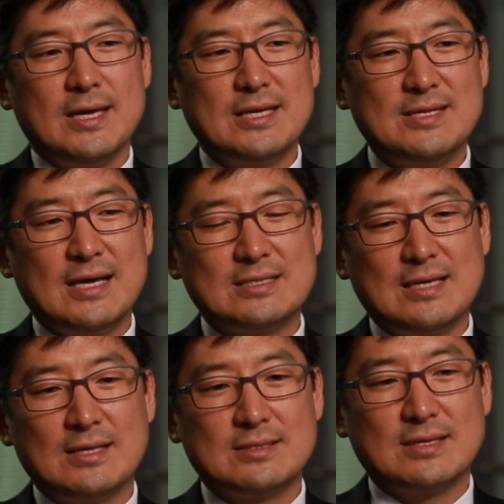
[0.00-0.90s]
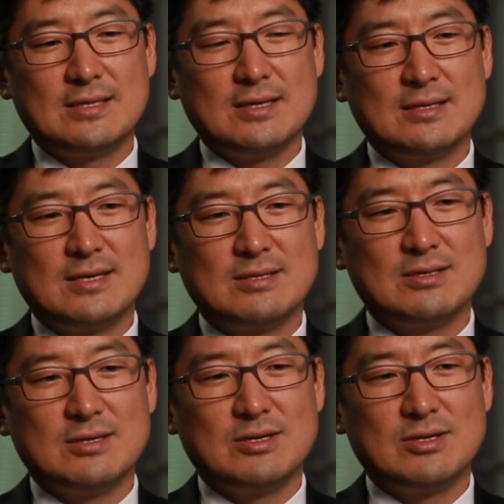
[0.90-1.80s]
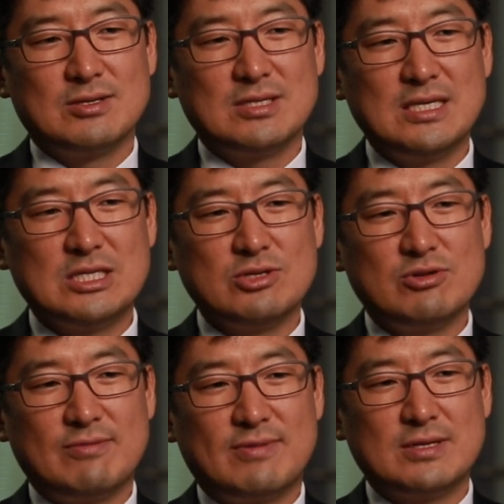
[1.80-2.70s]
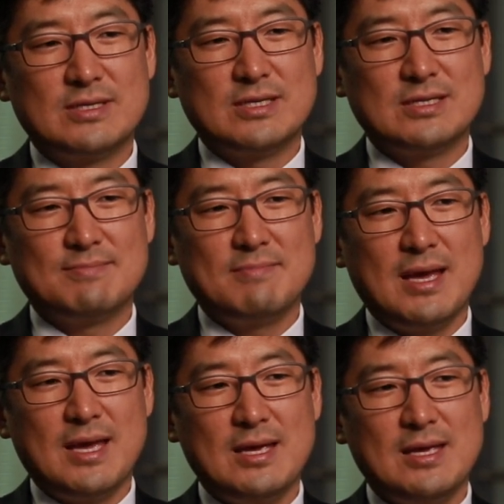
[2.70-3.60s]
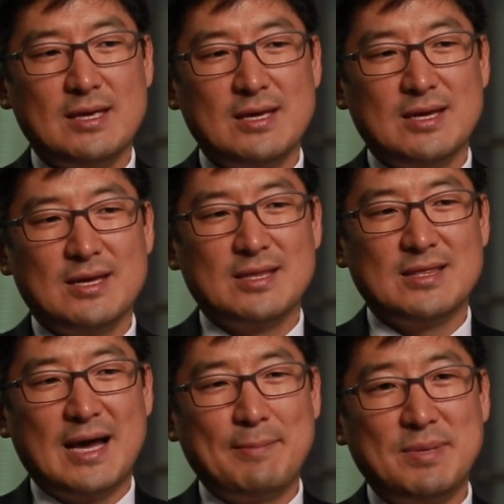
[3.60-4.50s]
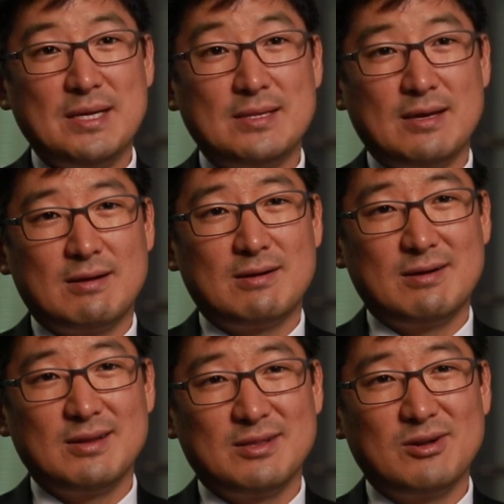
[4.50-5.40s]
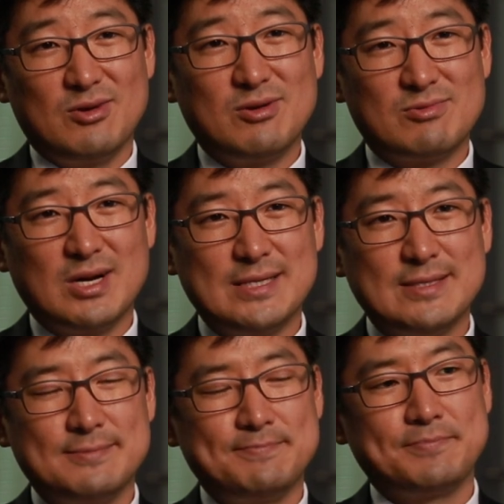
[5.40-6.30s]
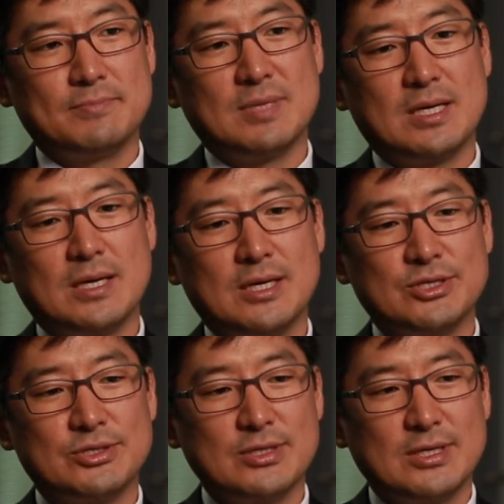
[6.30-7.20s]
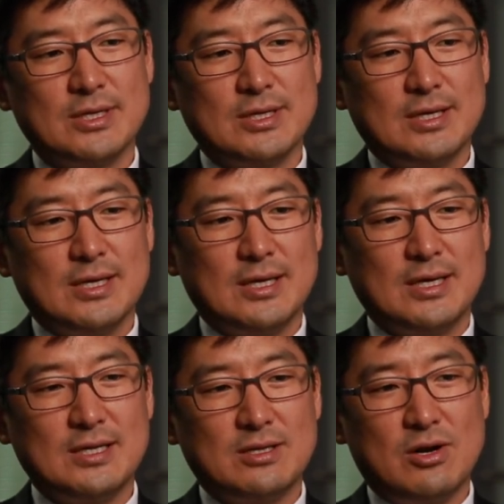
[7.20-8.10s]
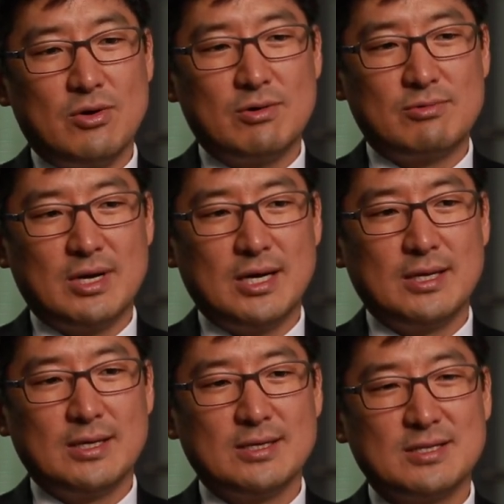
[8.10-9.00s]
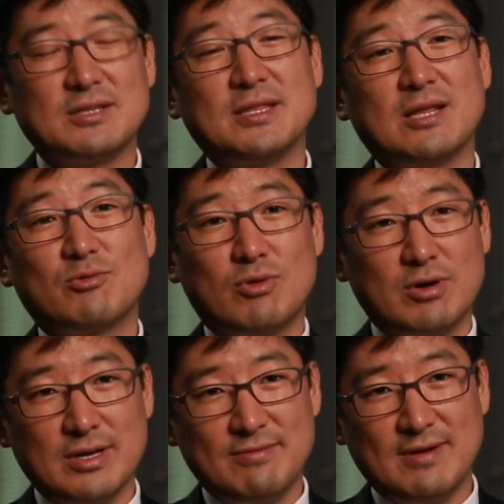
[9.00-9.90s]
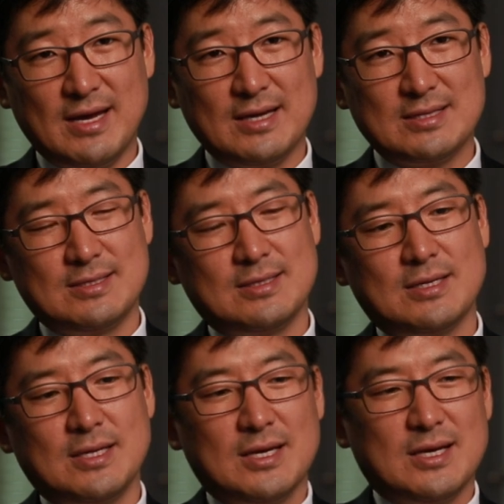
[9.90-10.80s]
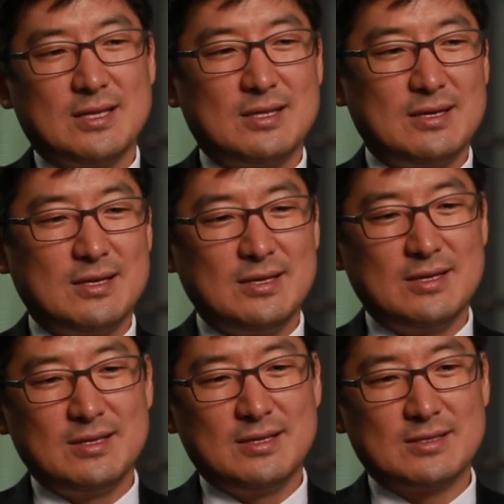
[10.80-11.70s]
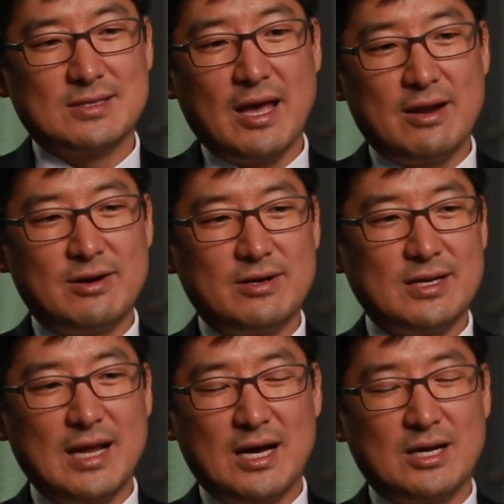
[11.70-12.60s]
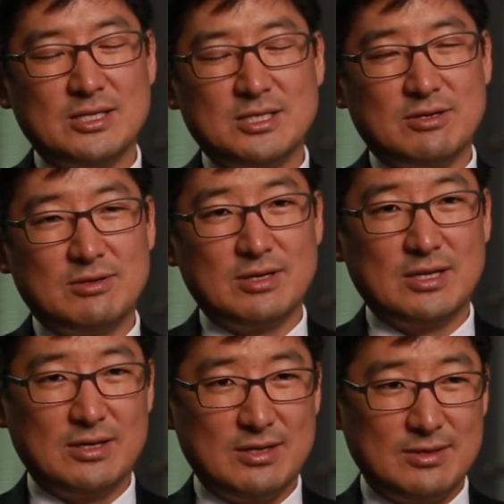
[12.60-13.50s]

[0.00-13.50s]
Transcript: In that sense, I think that the teaching universities may not be there in the long run, because in the long run, the network effect, the scattered knowledge and